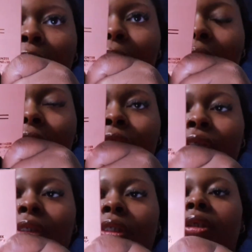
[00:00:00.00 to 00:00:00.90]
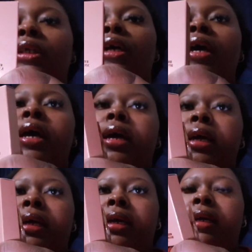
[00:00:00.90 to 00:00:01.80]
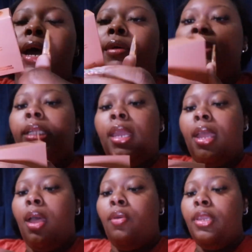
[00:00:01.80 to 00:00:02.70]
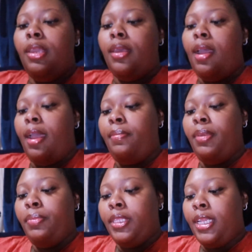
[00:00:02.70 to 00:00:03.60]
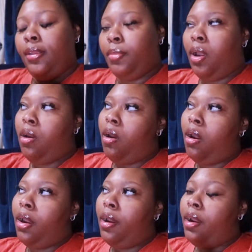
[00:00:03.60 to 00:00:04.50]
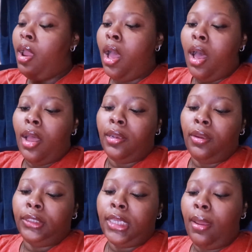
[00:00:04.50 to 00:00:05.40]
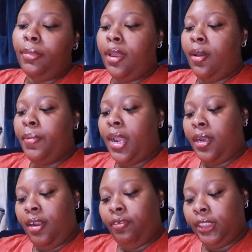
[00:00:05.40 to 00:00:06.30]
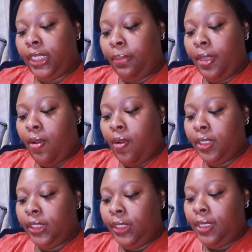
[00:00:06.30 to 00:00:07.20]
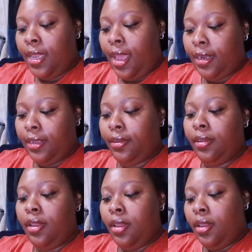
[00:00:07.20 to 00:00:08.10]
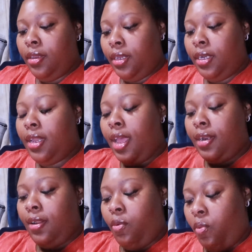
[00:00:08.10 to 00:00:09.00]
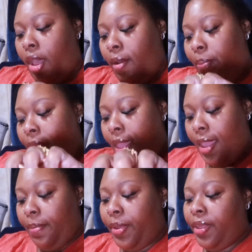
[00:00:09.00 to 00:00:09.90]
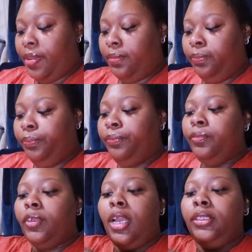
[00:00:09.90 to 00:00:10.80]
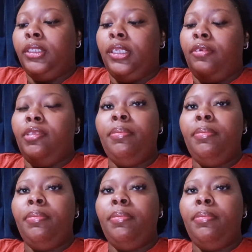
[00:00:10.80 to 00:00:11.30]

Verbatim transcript: the packaging. And I was like, oh yeah, I had been put that in my cart a long time ago, but I never stopped at Ulta and got it. Could have got it a while back, but I just love the